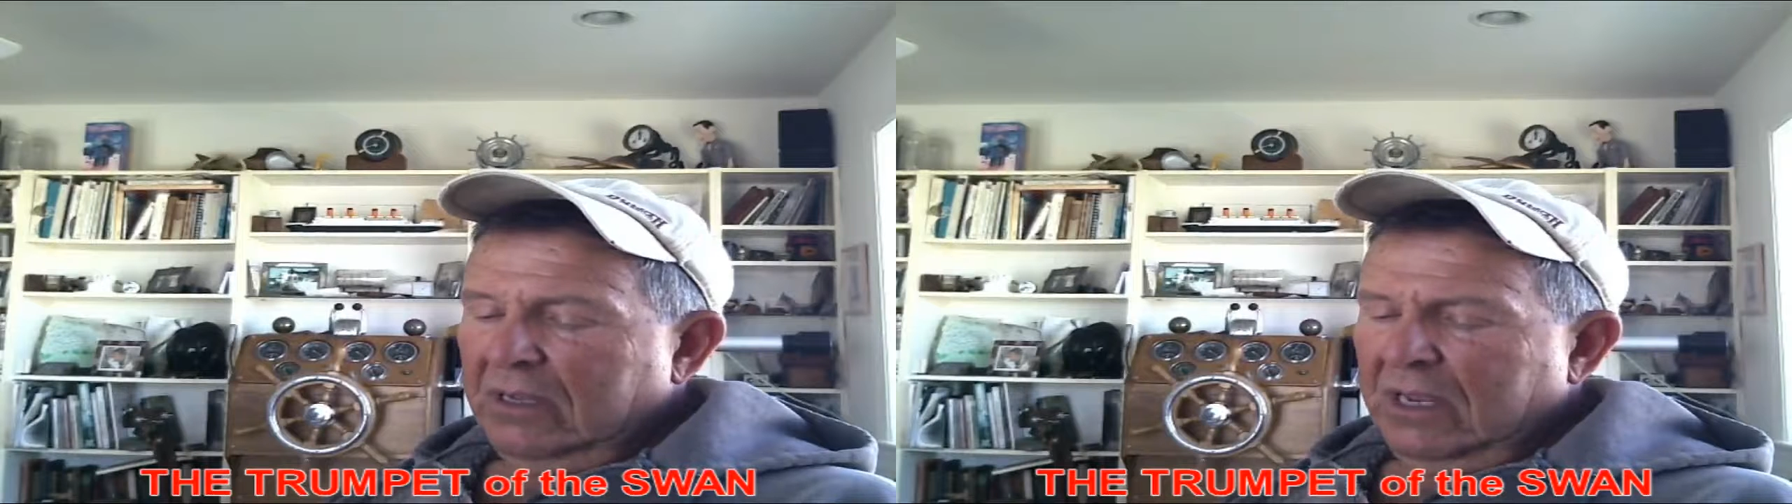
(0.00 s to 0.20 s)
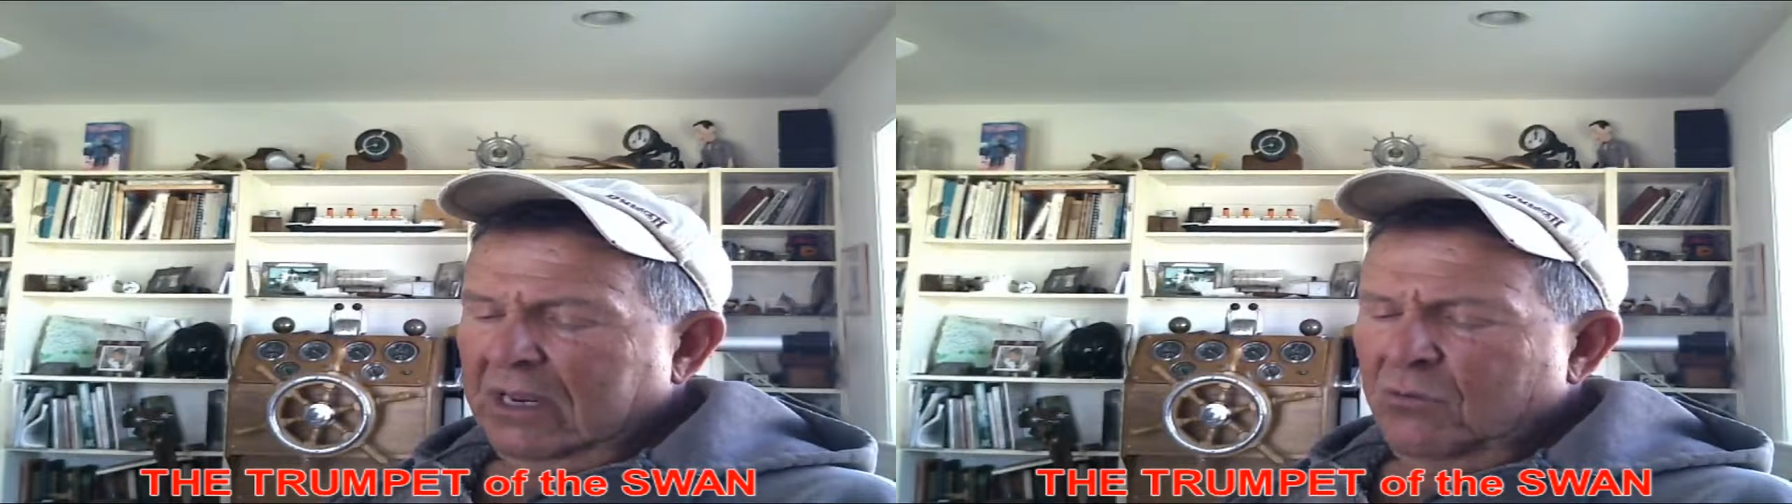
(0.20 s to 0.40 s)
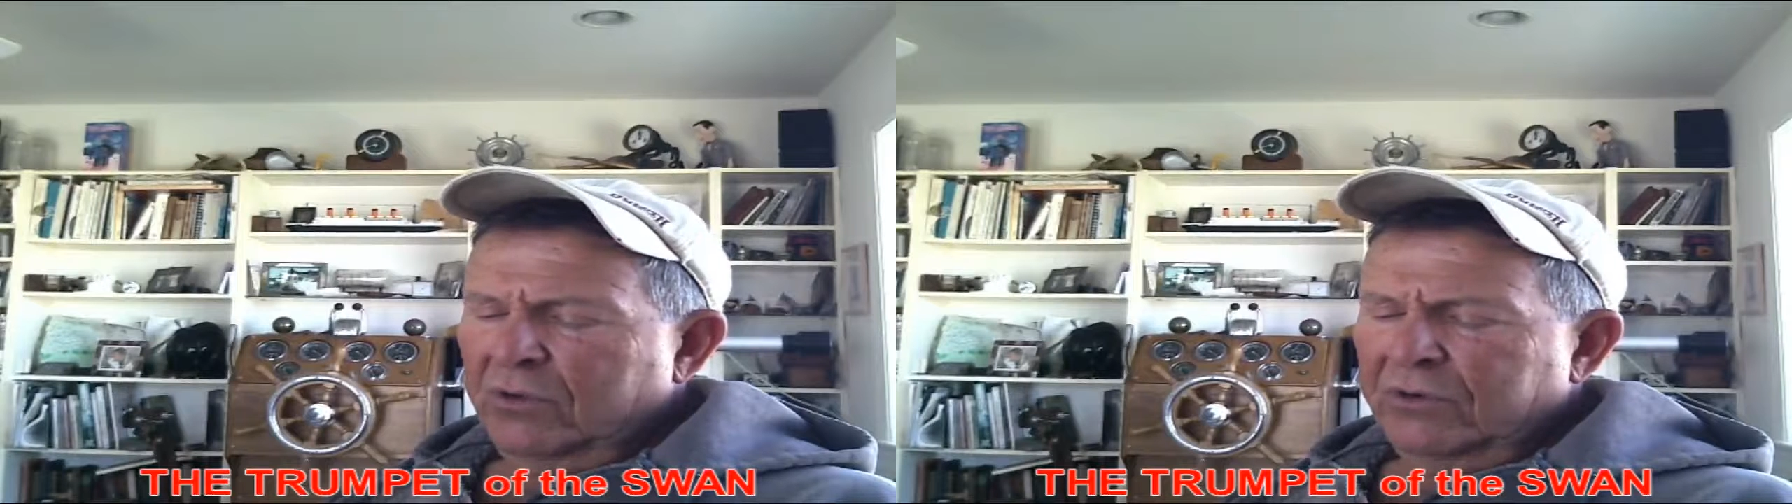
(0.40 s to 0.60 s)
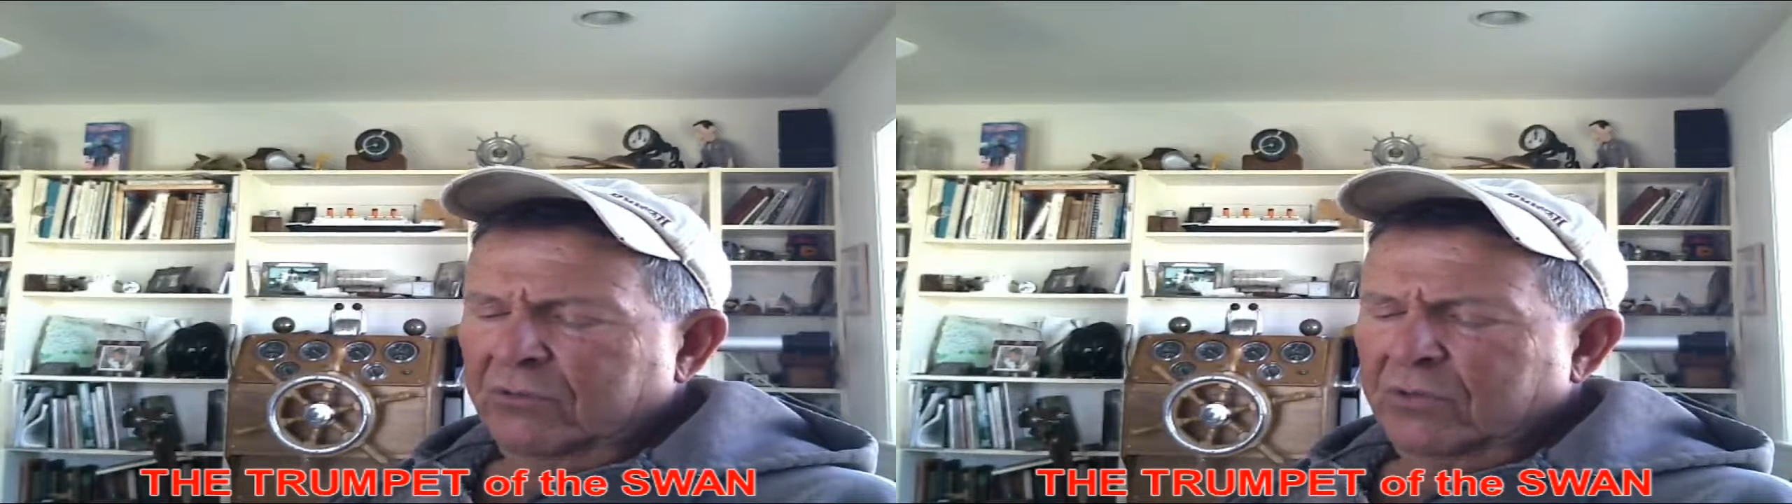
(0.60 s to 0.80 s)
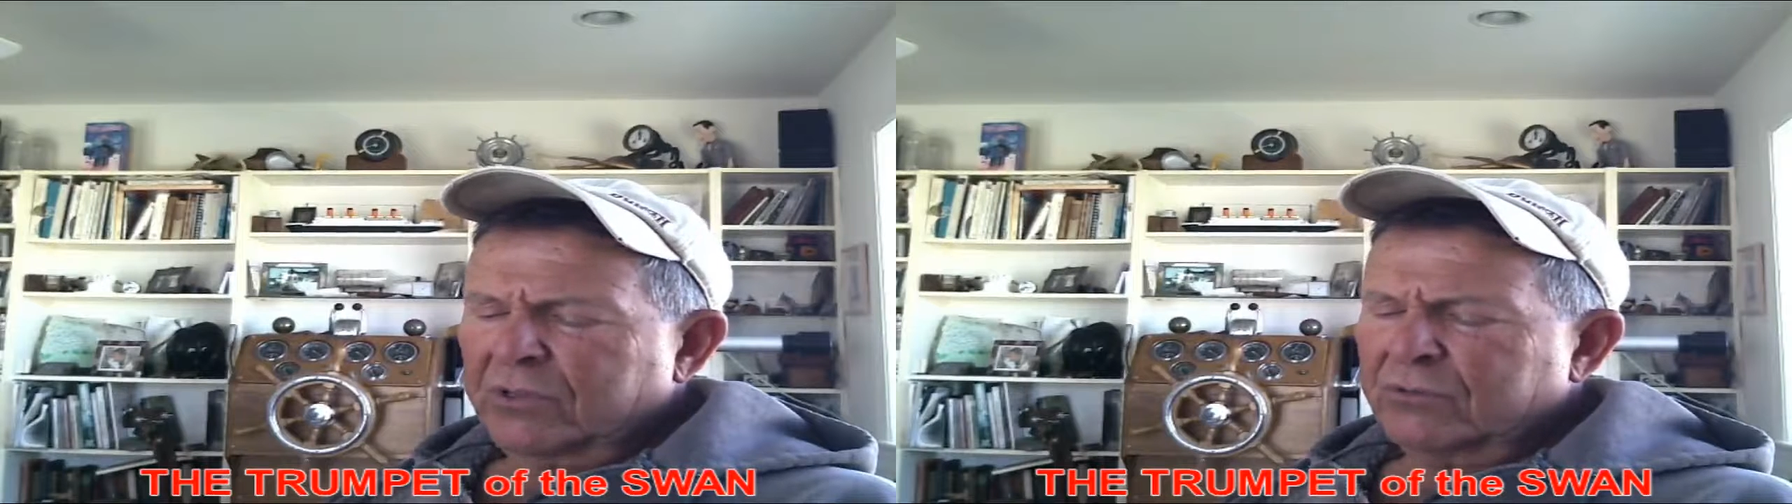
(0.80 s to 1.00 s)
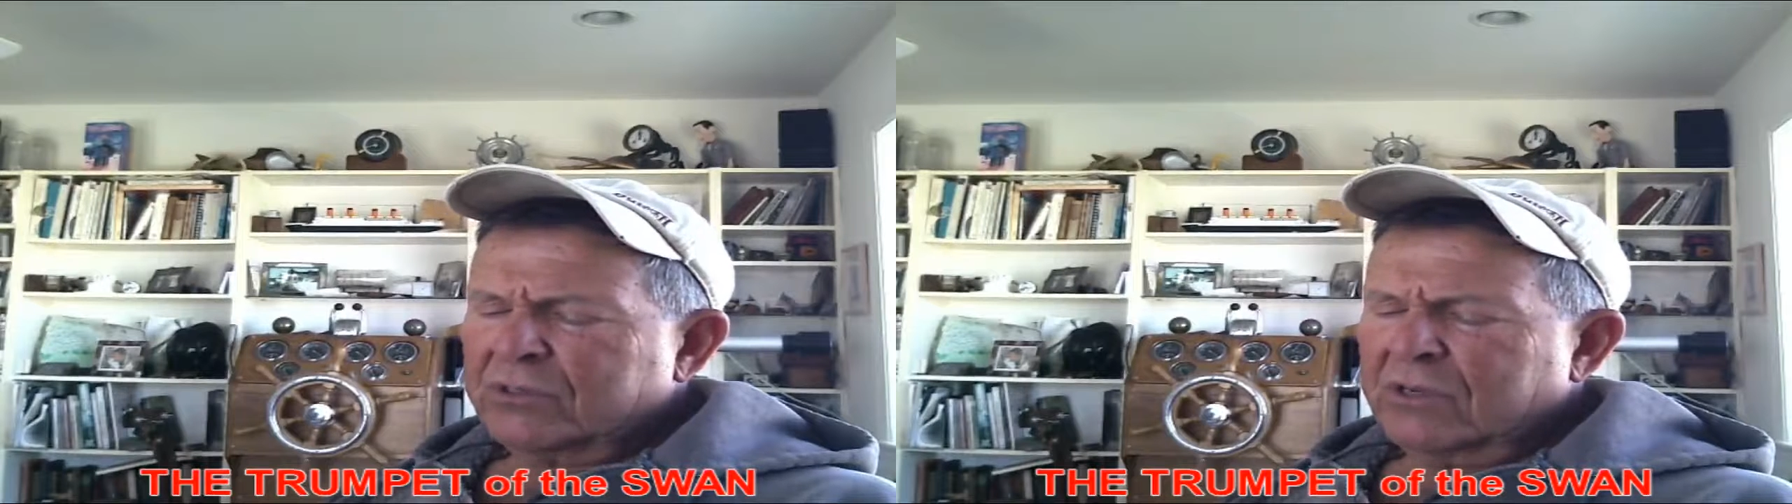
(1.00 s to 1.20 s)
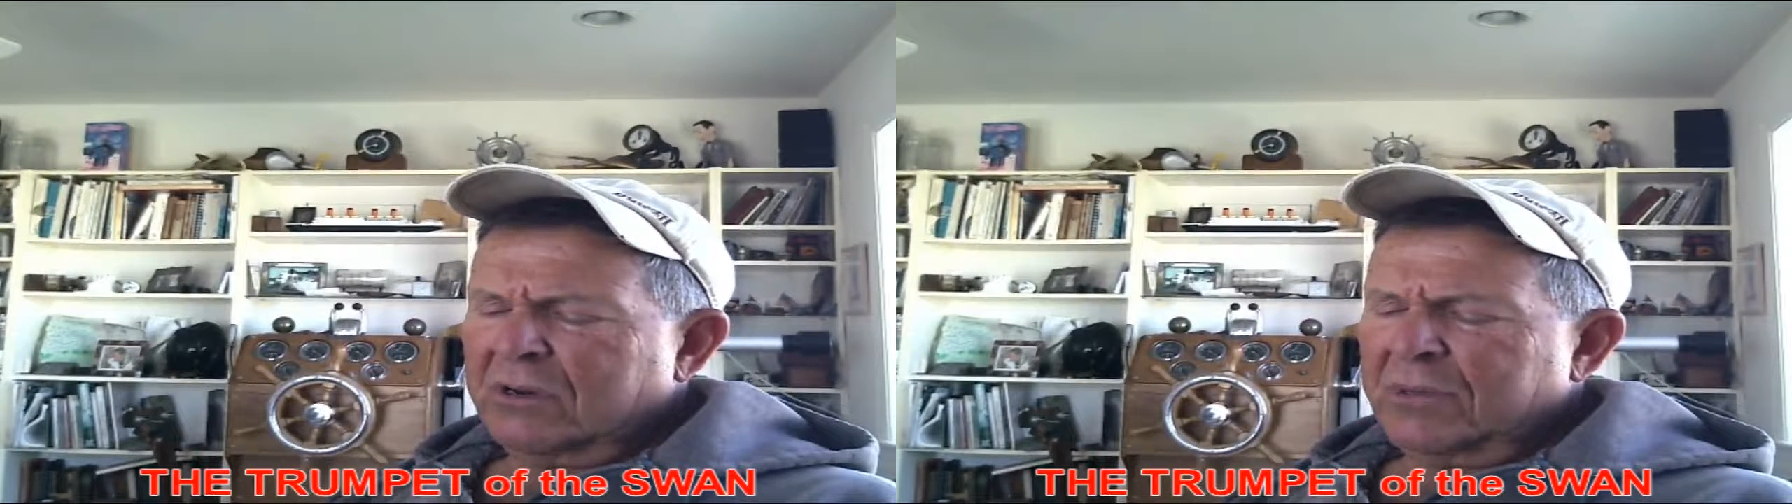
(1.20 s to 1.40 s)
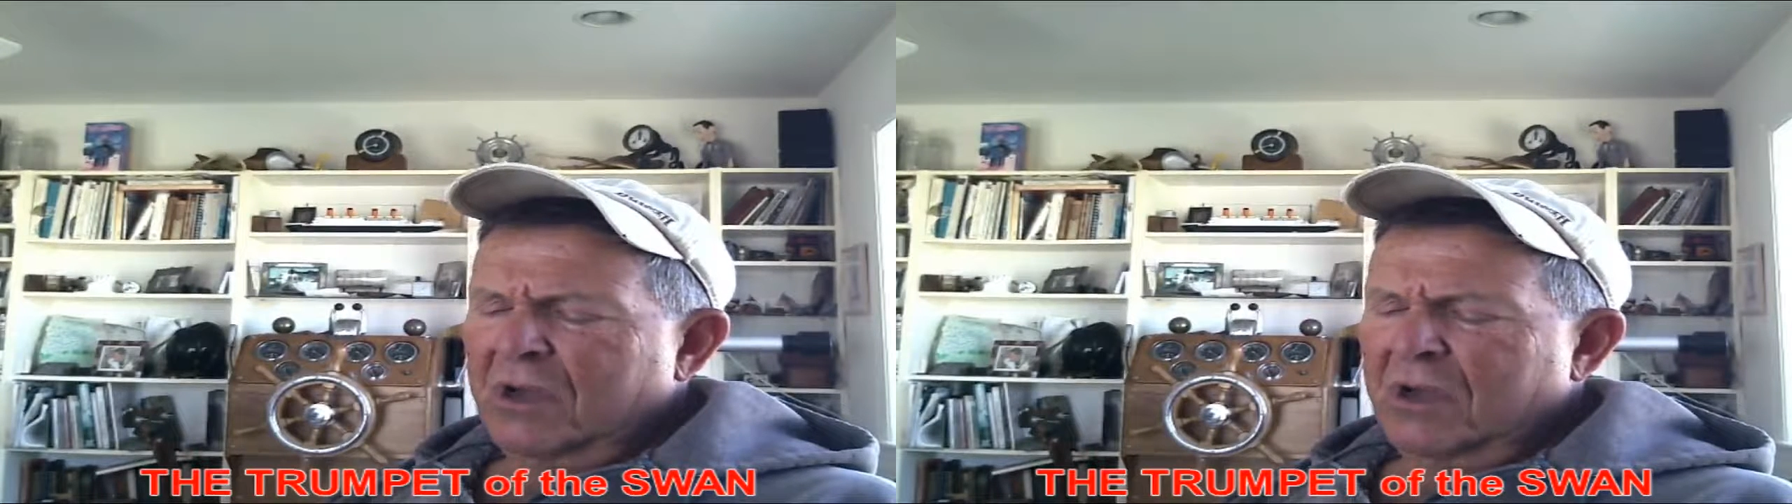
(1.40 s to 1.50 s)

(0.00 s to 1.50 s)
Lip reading: And he wondered whether it was going to be